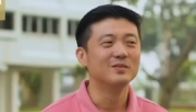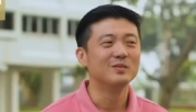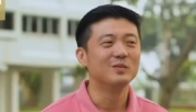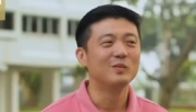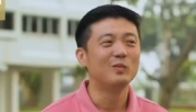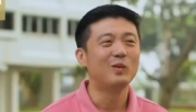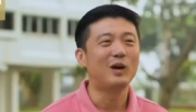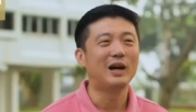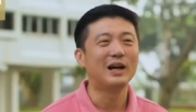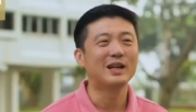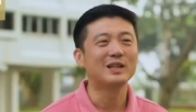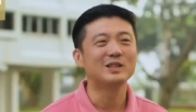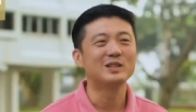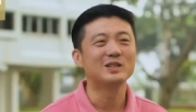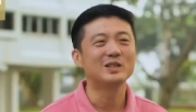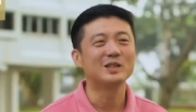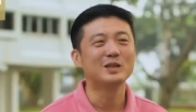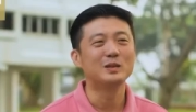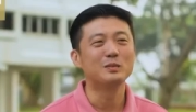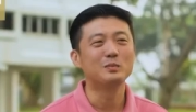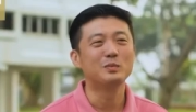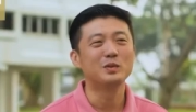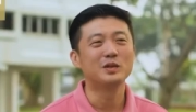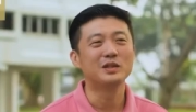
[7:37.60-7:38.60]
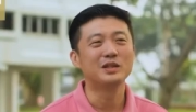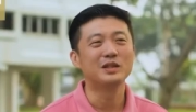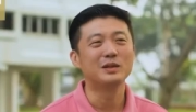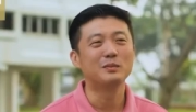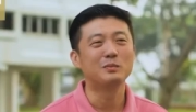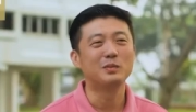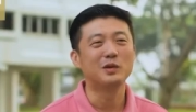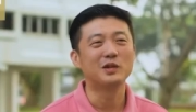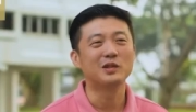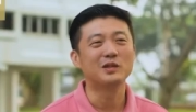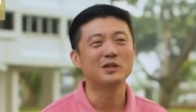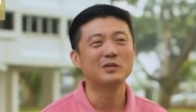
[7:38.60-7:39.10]
Why you shouldn't put a
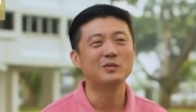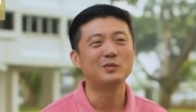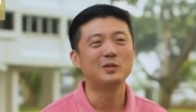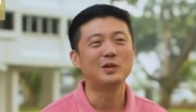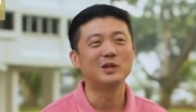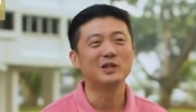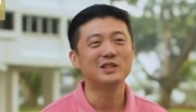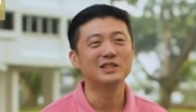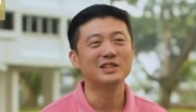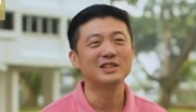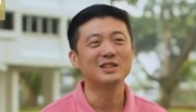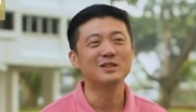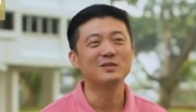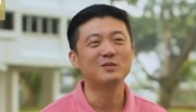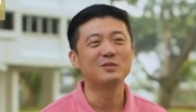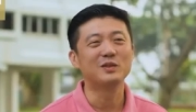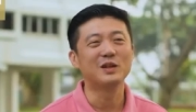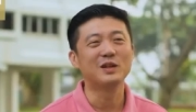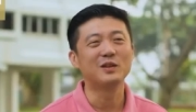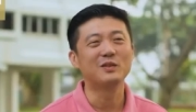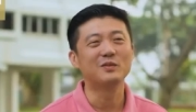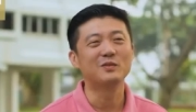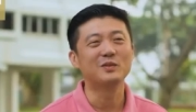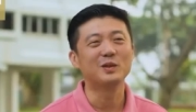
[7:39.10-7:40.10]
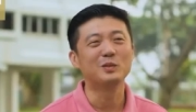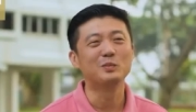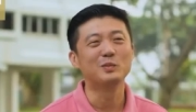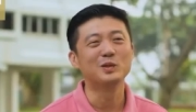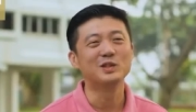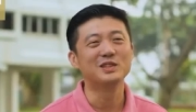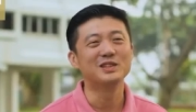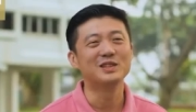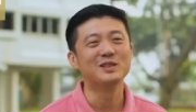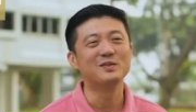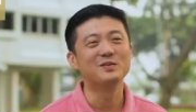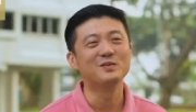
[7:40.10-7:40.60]
bottle of water in front of your
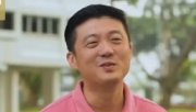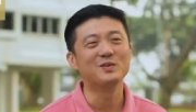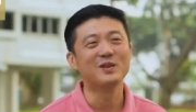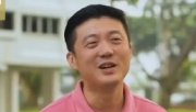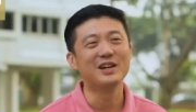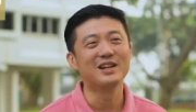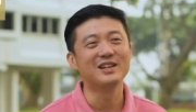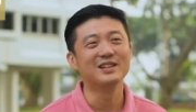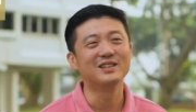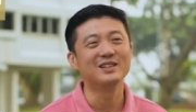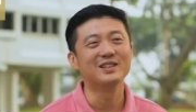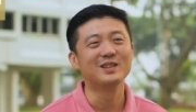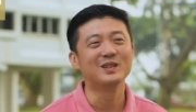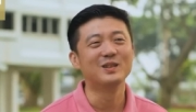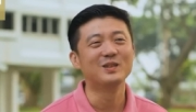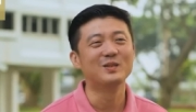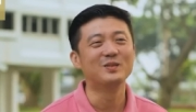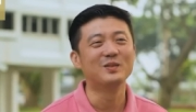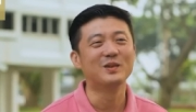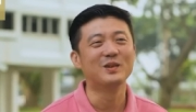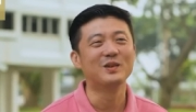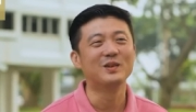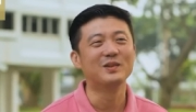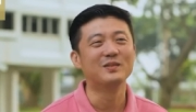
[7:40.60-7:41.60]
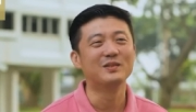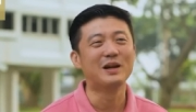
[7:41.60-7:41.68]
Muslim friend, you know, for